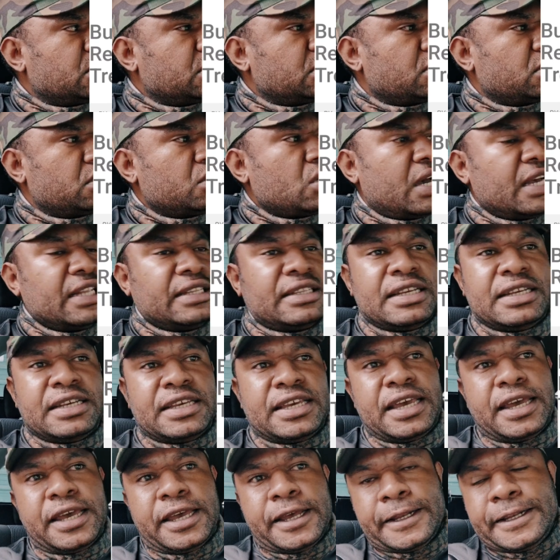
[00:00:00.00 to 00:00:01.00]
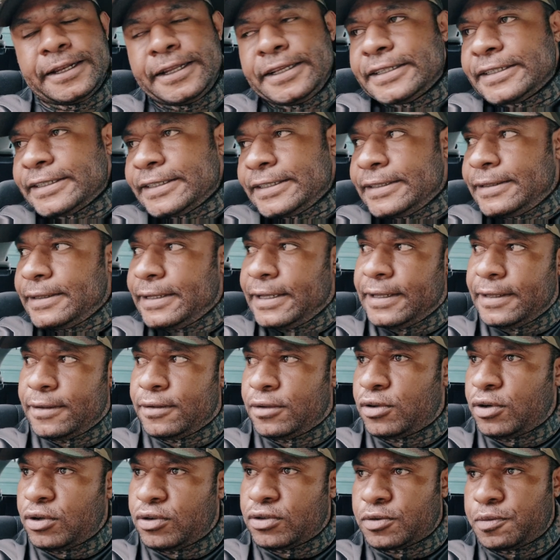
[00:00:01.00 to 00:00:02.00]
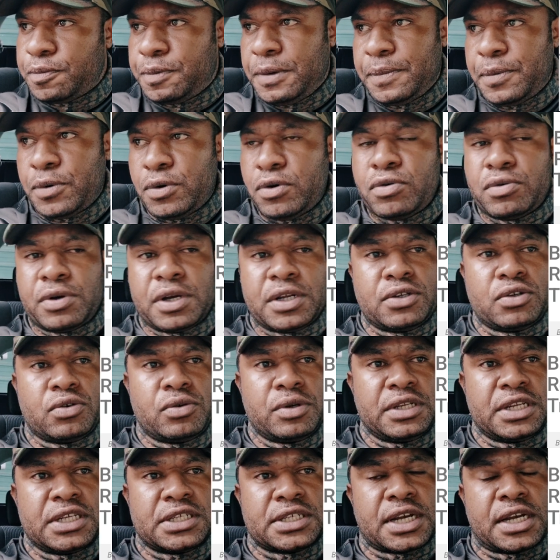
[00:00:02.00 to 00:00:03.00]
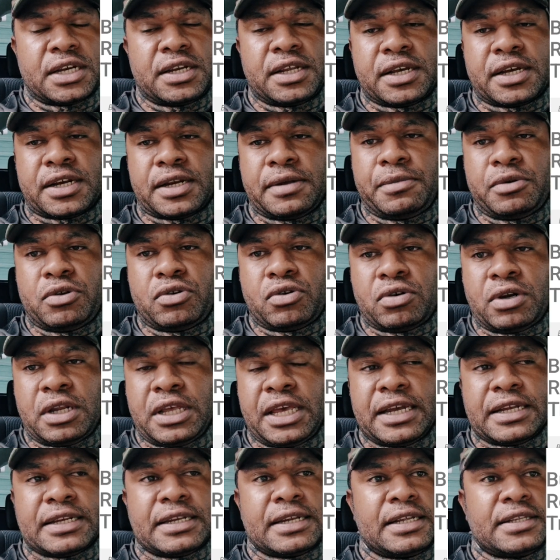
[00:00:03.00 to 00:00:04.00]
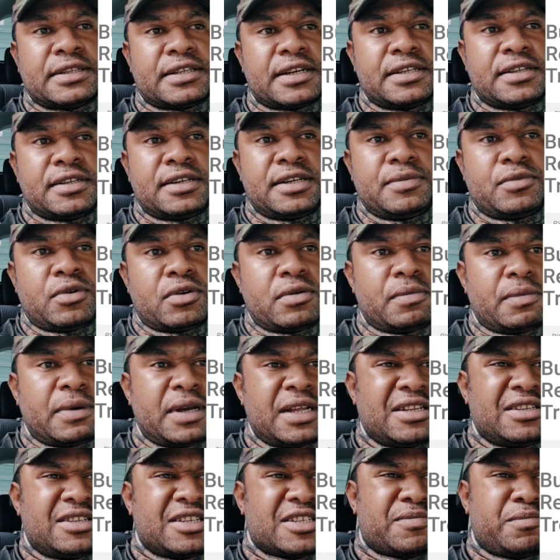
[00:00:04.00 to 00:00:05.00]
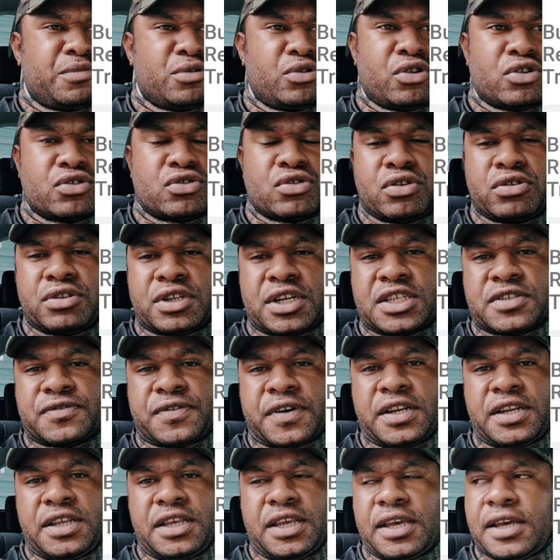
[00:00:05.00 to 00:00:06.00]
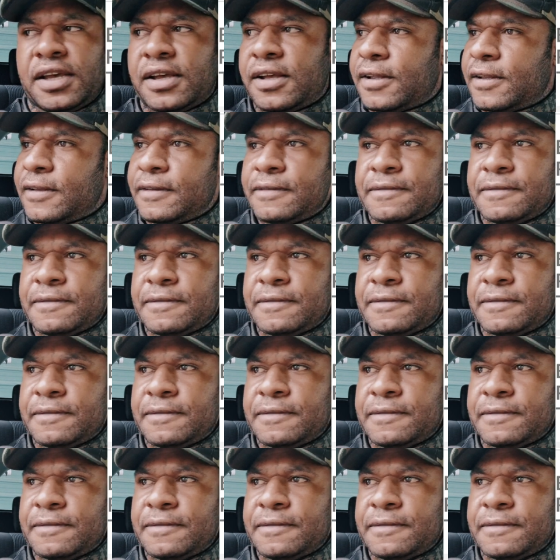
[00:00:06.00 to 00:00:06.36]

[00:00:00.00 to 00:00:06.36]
So I think, yeah, this. Those people who are doing this kind of criminal act, now threatening old man just because all dress funny here.